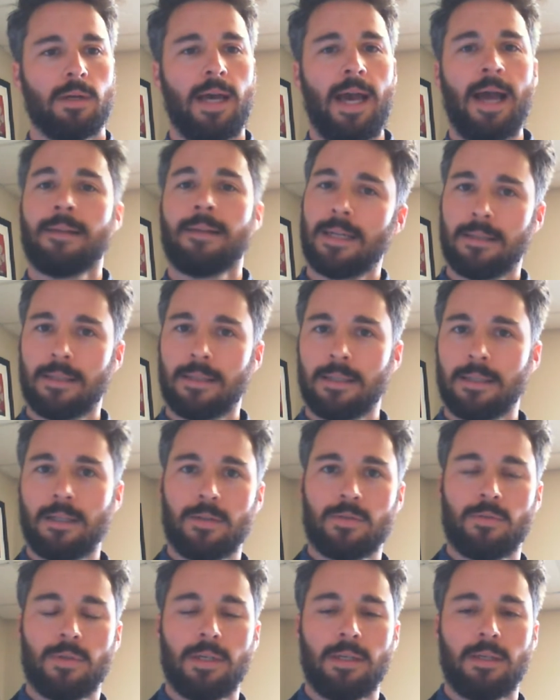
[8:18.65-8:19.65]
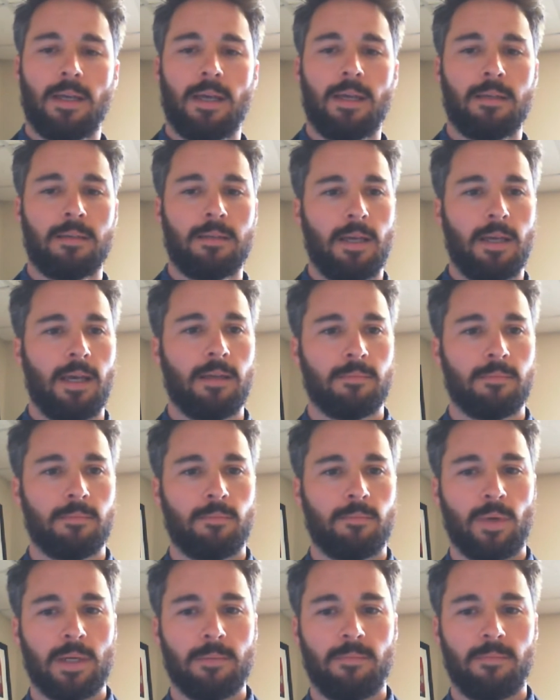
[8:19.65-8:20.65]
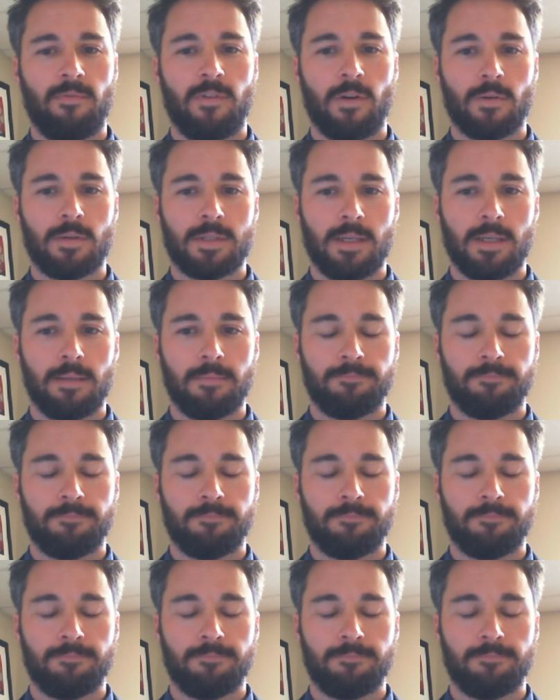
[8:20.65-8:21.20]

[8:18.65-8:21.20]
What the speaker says: outside the country and bring folks in.